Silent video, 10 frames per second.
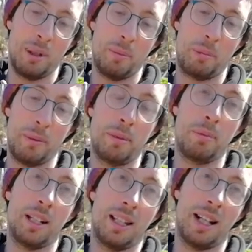But
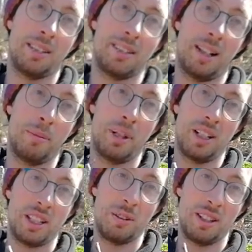probably they'll start
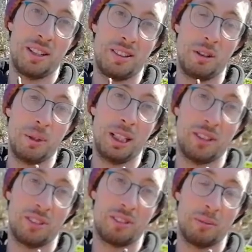emerging within 2
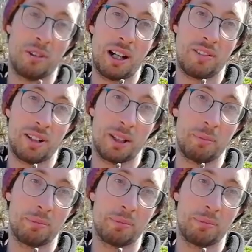weeks from grafting.